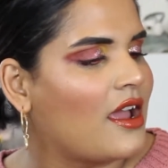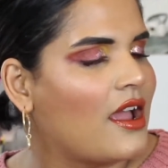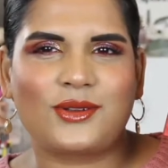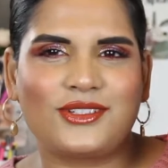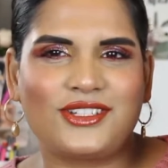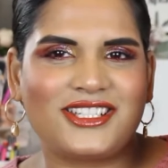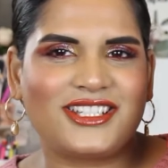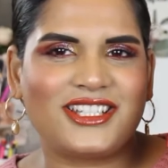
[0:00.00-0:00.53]
So
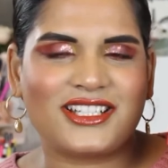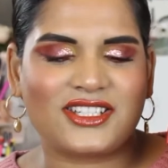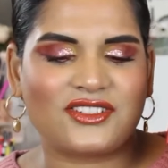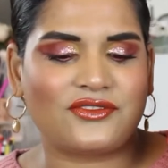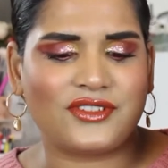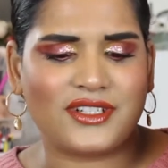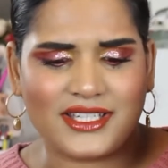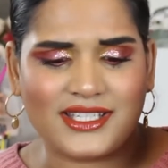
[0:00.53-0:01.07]
it just looks
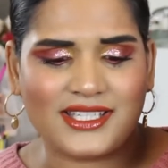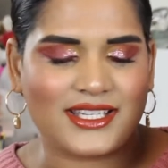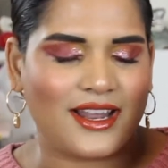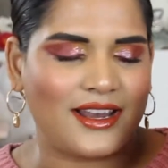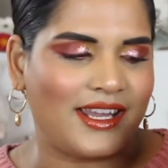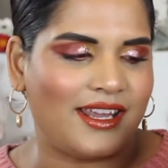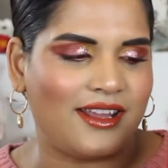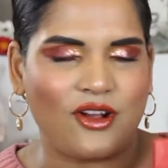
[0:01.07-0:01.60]
really
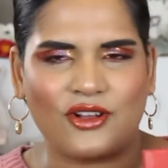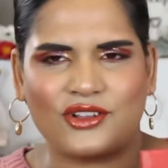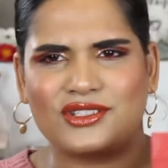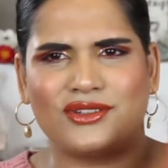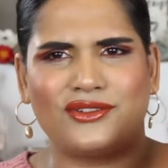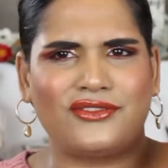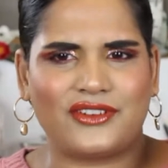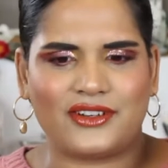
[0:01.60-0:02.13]
stunning
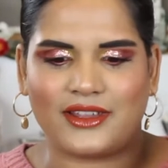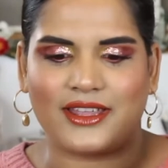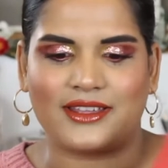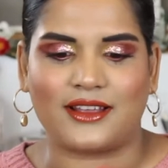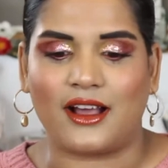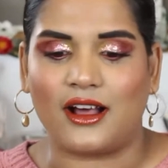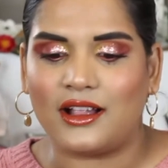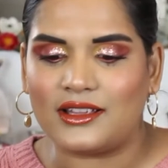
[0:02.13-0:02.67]
also for like
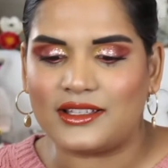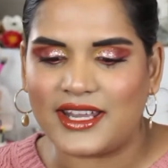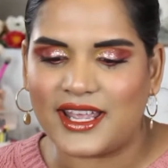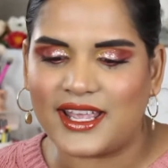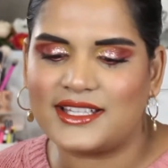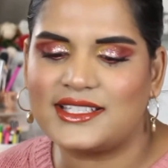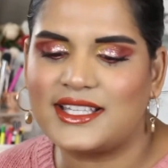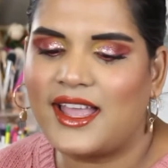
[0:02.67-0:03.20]
the
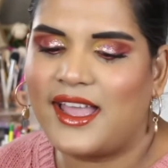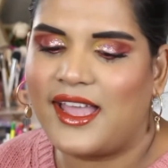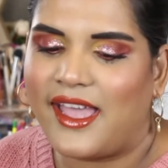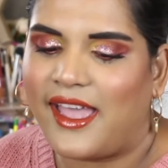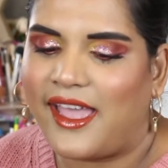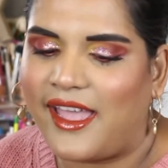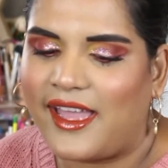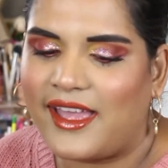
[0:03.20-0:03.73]
holidays,
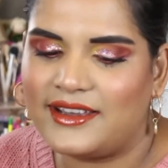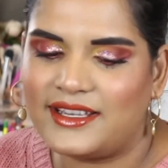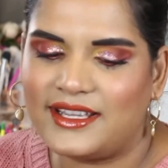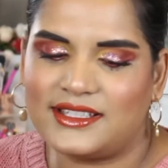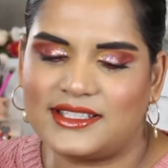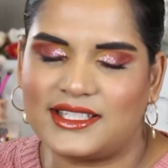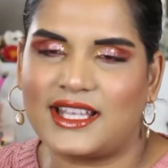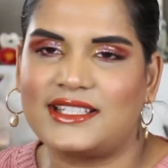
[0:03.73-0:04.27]
and
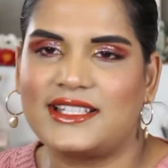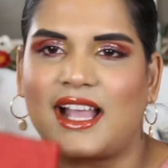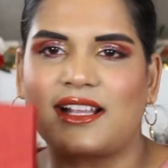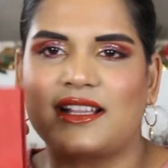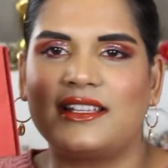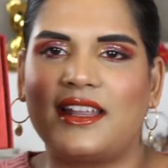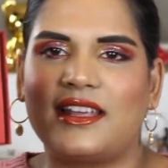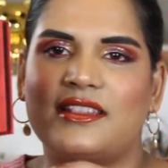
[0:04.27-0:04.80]
it's
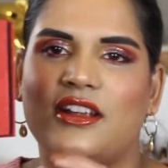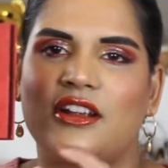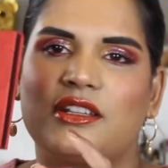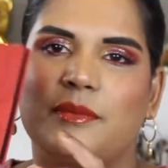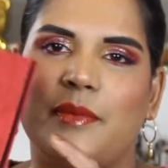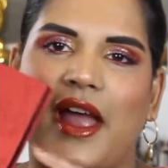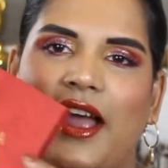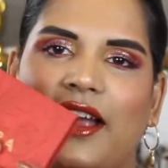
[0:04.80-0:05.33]
exactly like their other
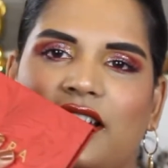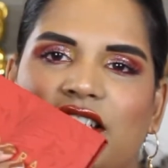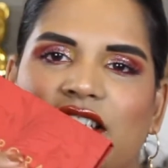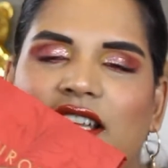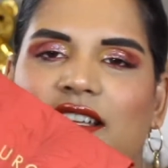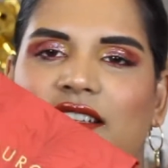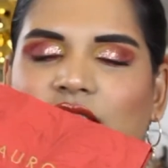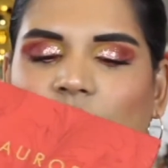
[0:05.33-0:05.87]

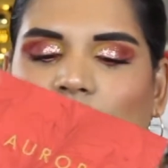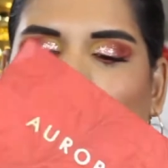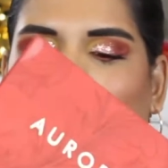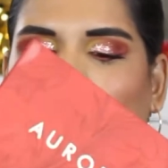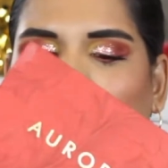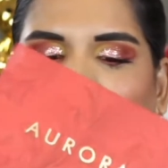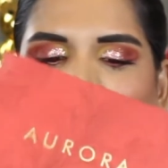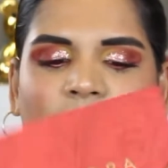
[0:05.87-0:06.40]
packaging.
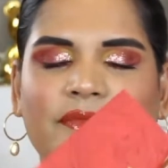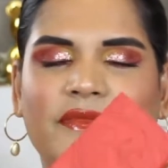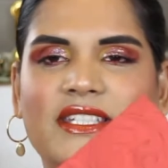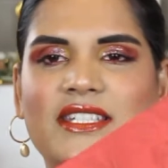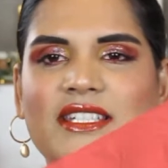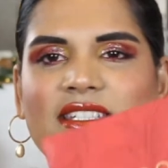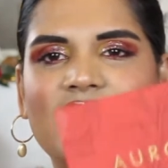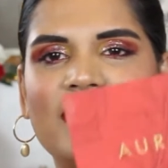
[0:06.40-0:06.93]
So this
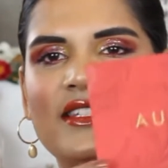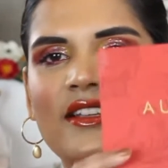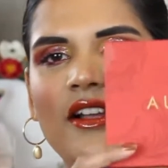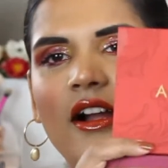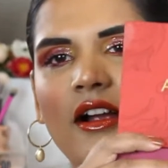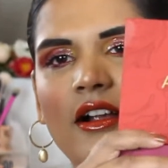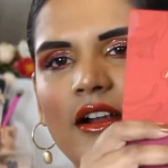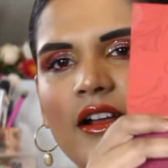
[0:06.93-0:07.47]
is the
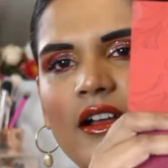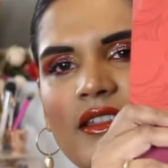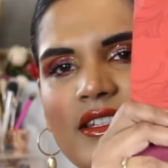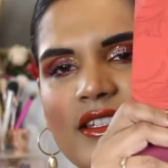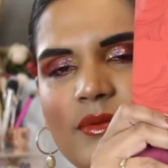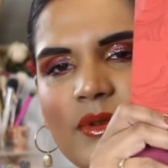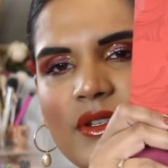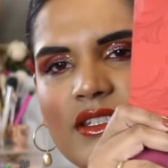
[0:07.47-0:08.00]
Sahara.
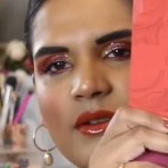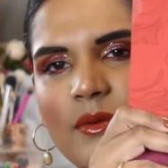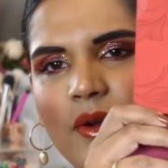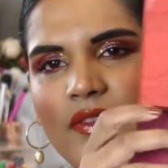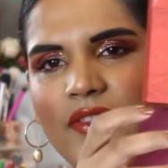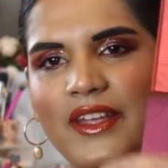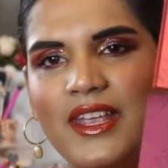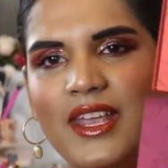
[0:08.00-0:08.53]
This was the
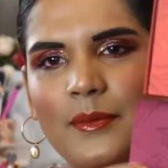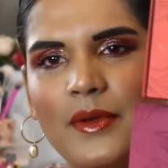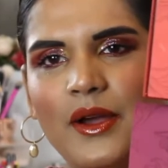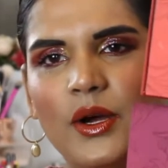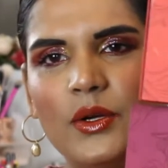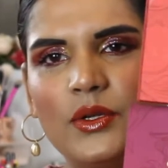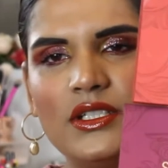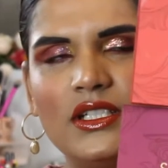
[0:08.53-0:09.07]
one that came
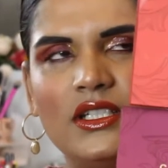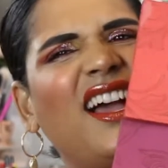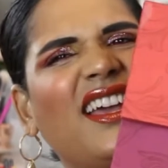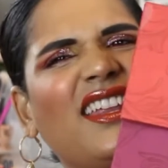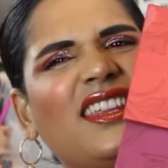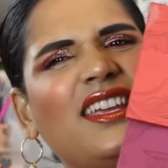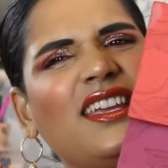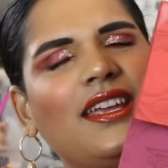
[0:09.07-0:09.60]
out, I
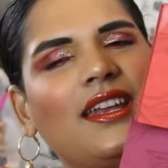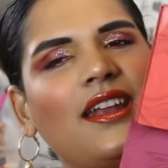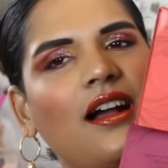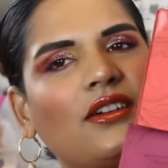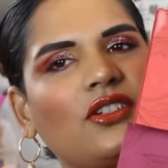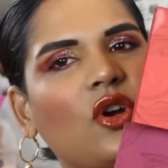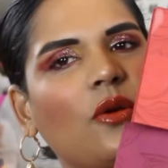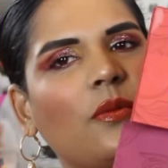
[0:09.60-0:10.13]
think, in
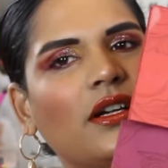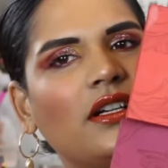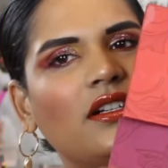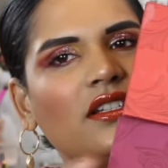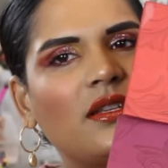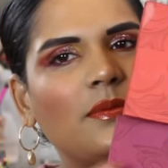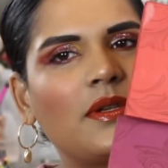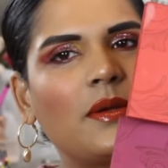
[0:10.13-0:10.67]
October,
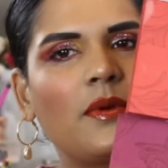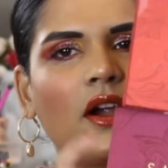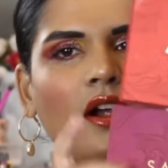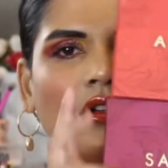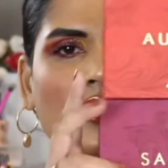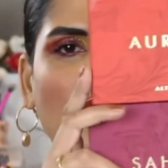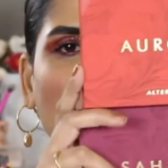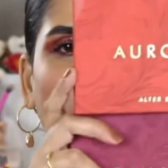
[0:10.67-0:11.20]
September,
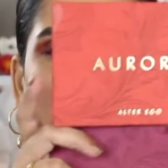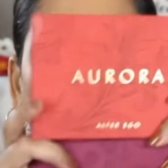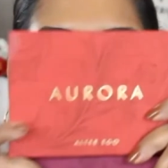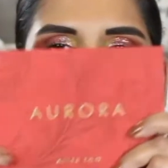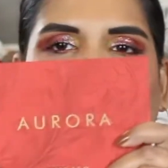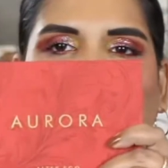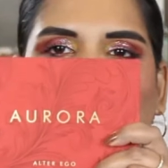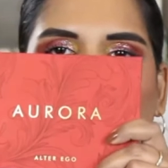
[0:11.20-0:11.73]
October.
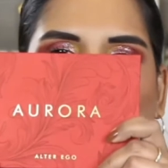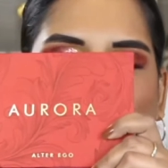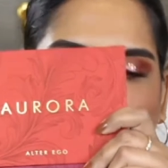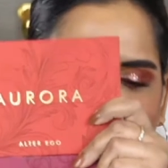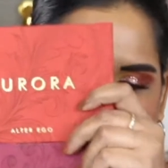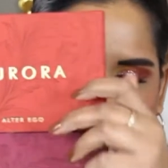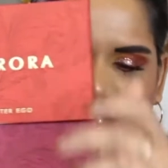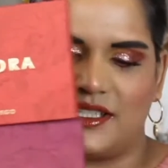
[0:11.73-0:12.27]
How
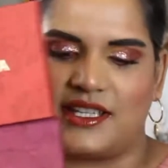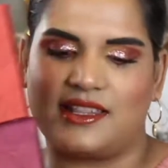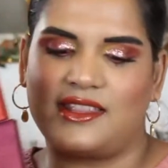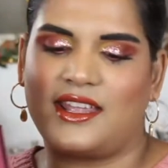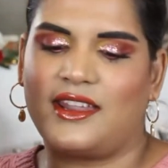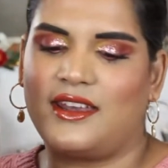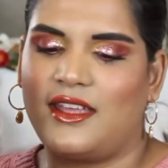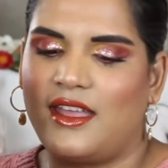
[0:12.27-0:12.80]
gorgeous. And
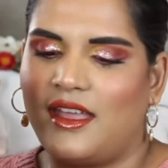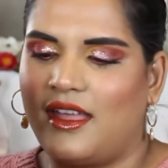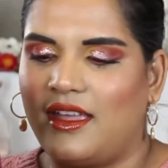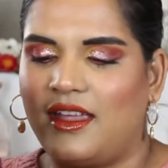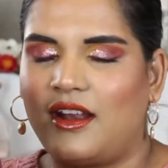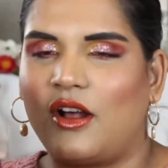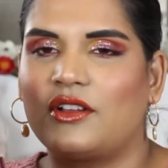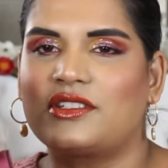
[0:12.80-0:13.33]
then
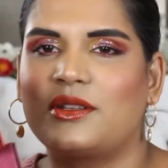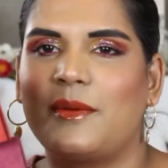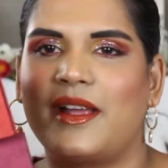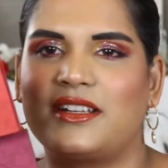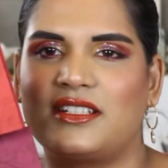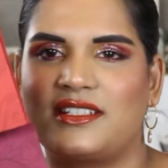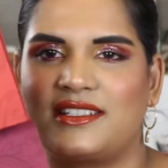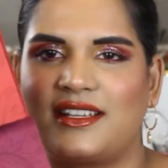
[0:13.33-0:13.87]
it also
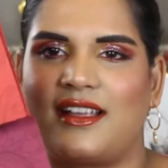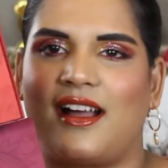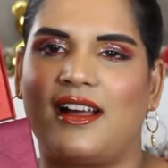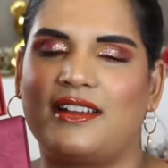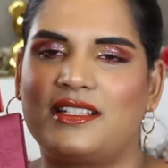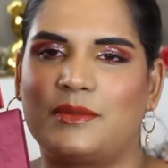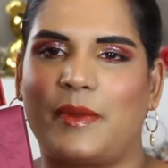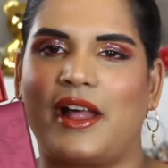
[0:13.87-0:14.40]
matches the
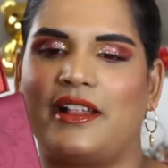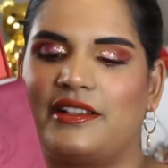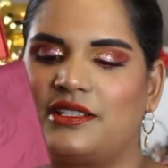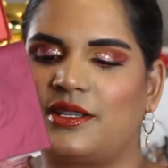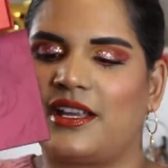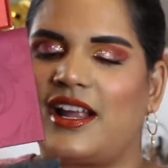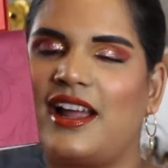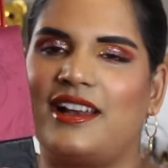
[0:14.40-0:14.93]
Goddess palette.
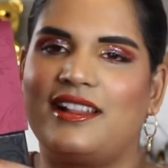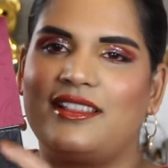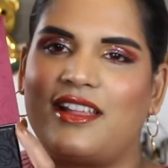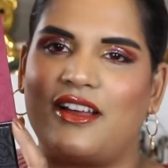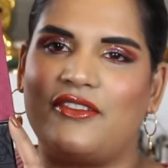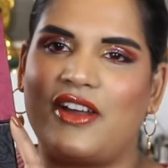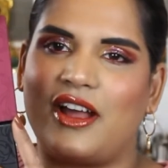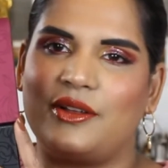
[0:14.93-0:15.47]
So I kind of
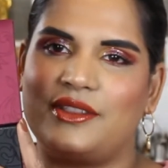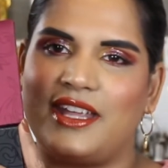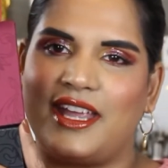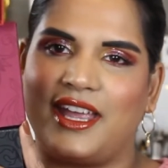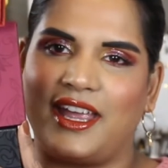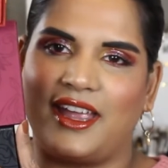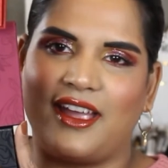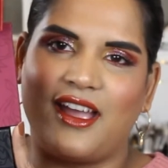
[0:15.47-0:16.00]
love how
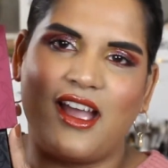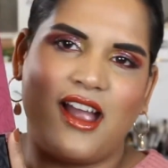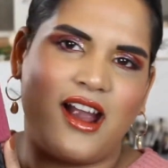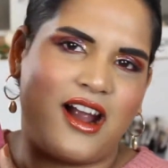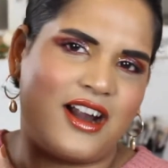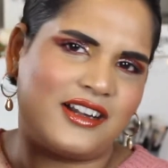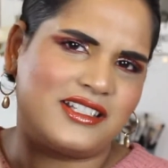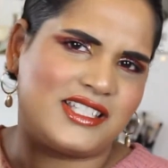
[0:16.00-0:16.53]
they
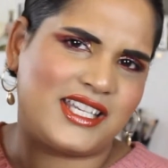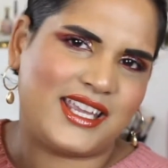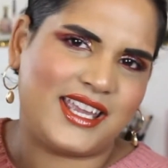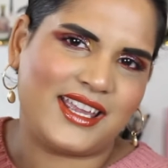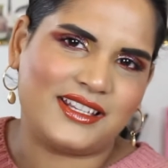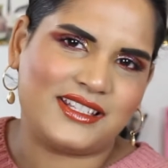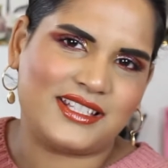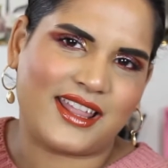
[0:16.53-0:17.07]
are
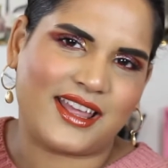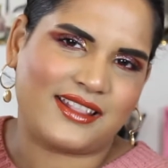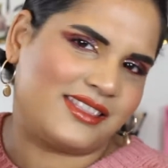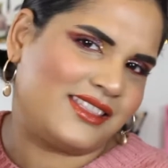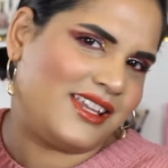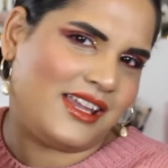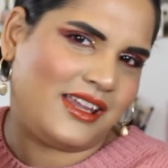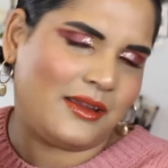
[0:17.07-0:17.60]
sticking to that
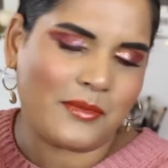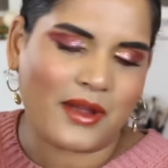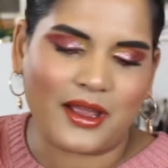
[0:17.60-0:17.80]
theme.